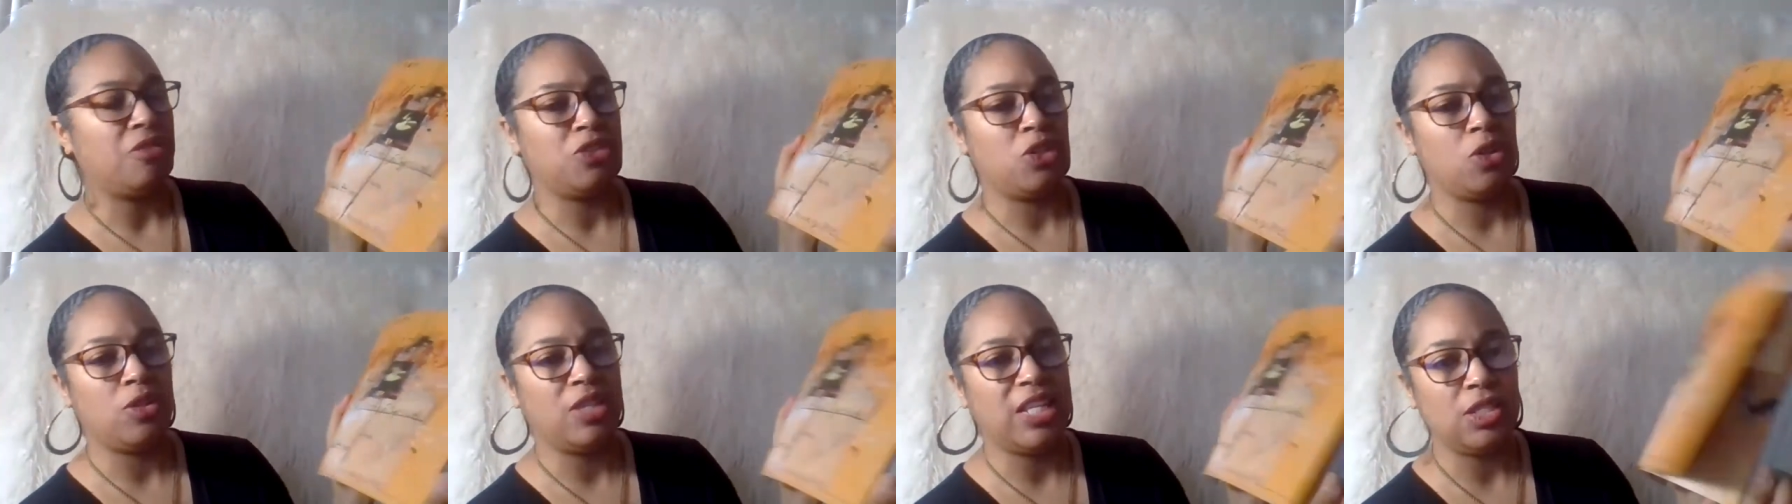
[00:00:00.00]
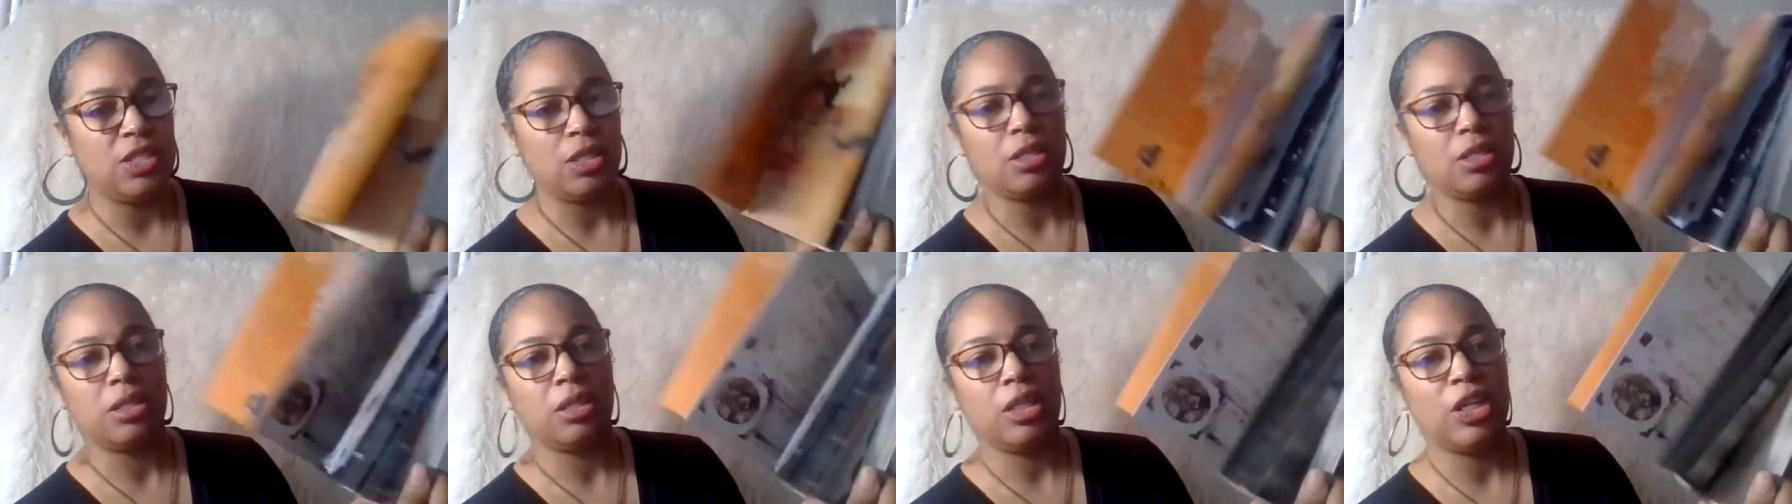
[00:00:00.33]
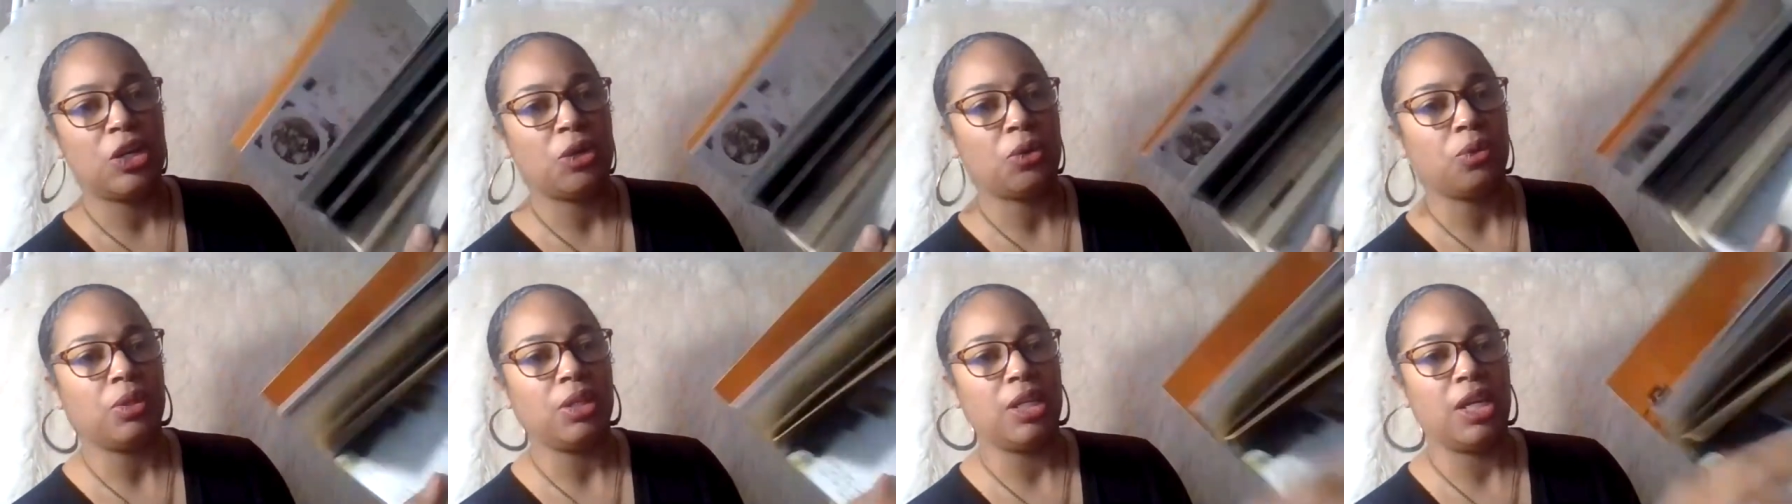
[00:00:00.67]
So this is
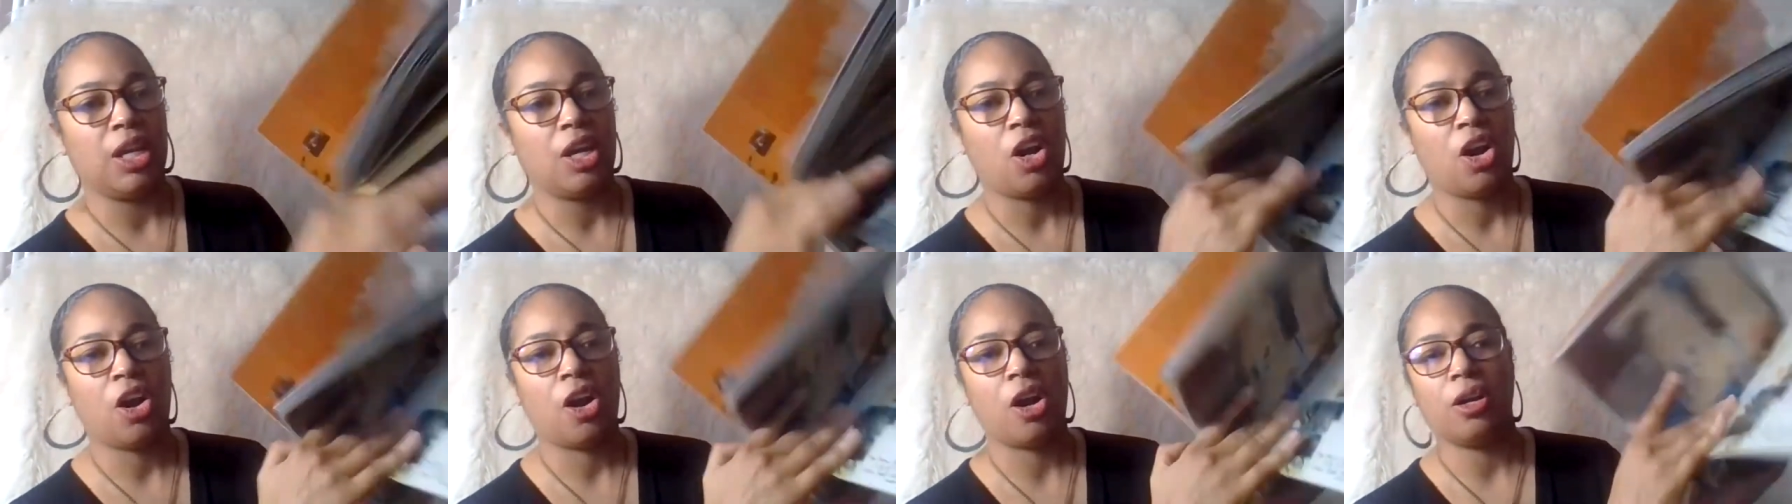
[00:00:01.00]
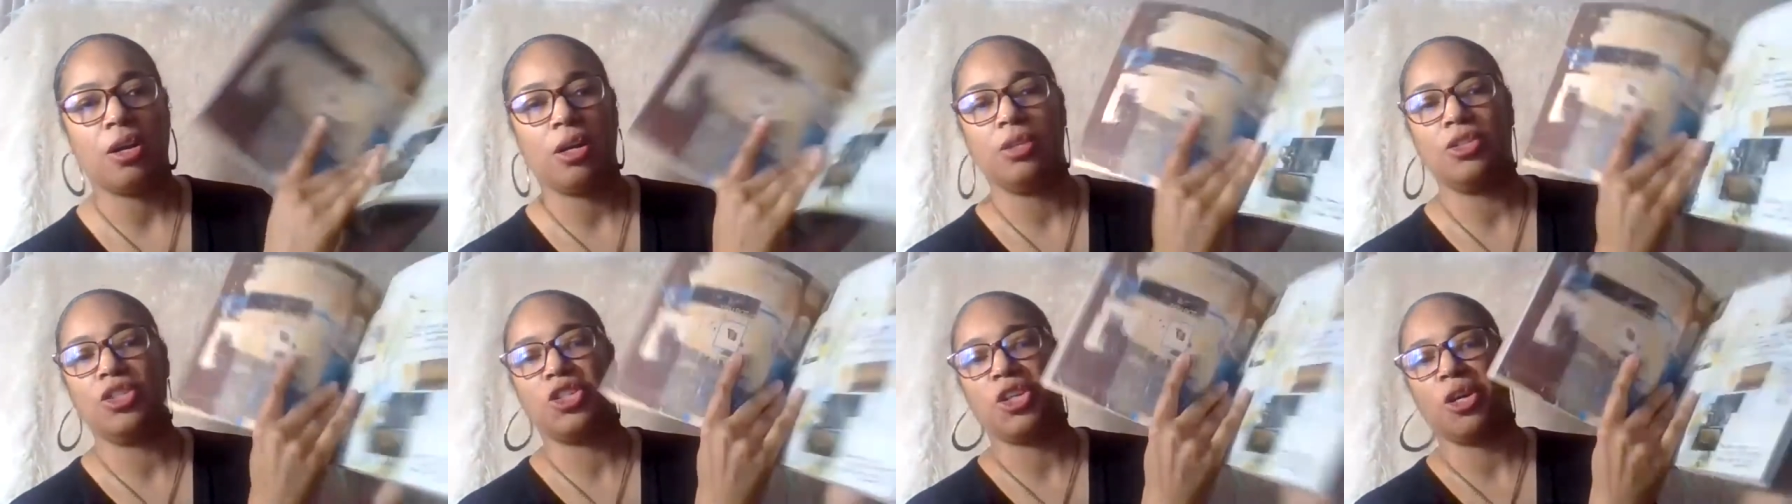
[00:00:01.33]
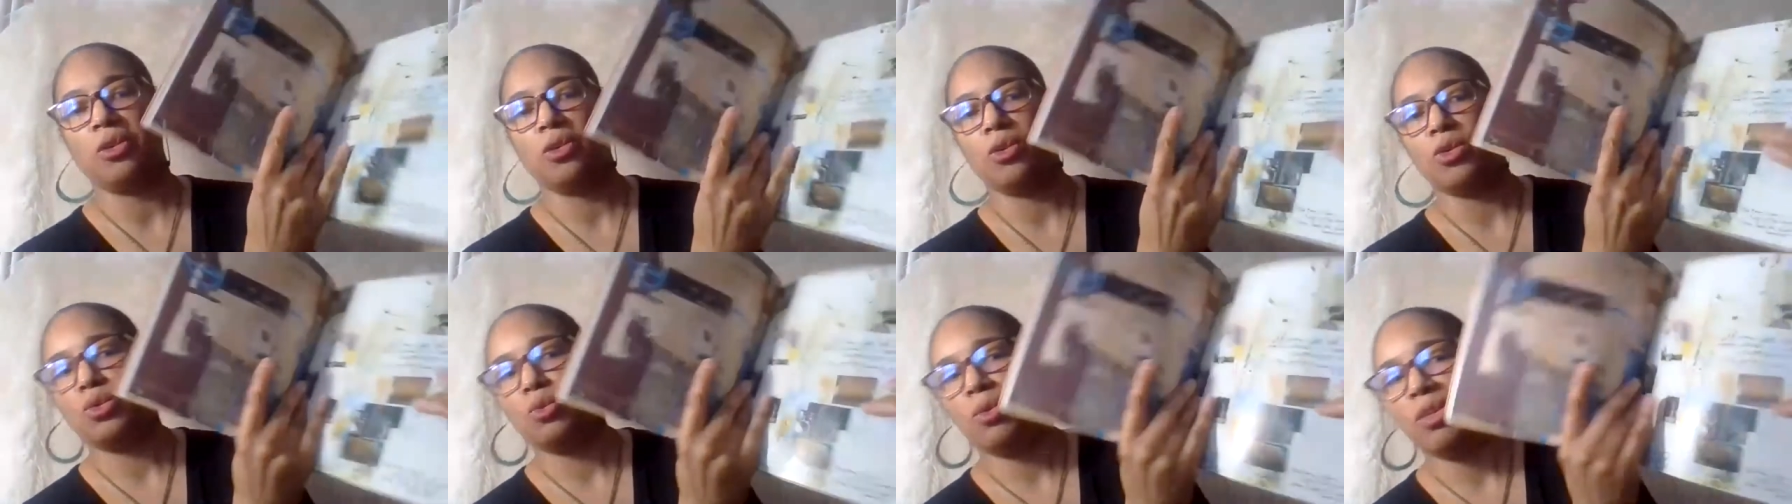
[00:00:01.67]
literally her
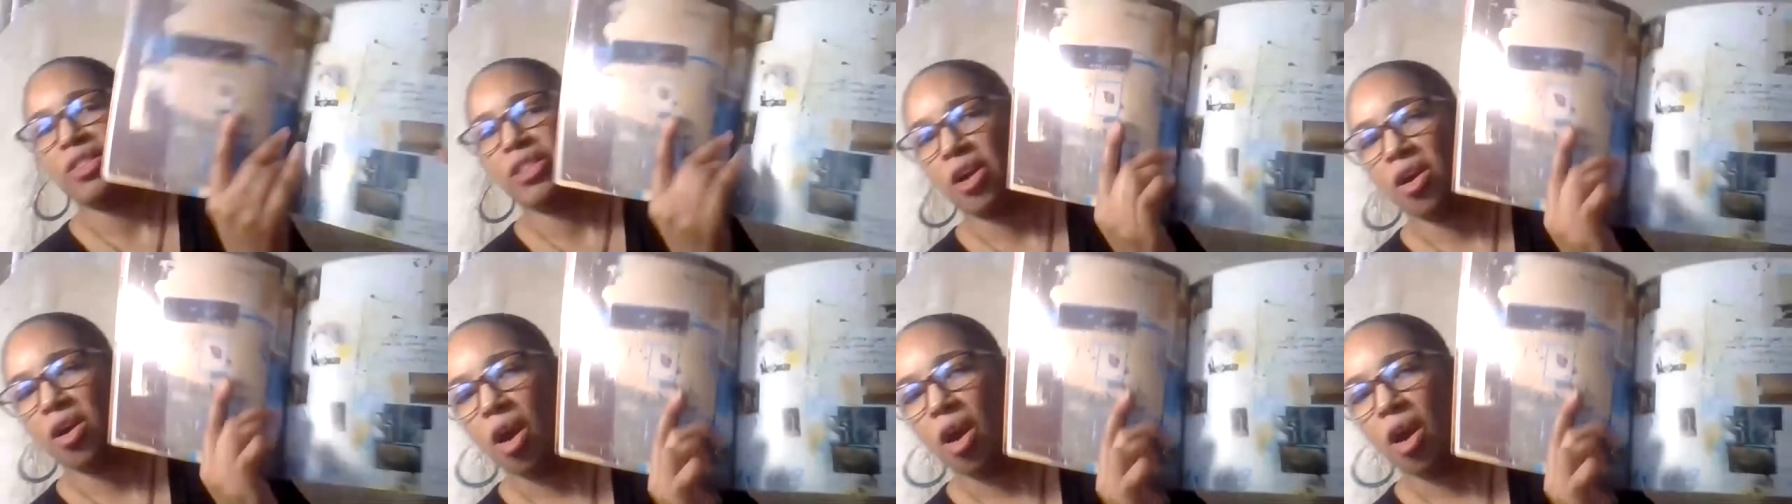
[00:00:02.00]
journals with her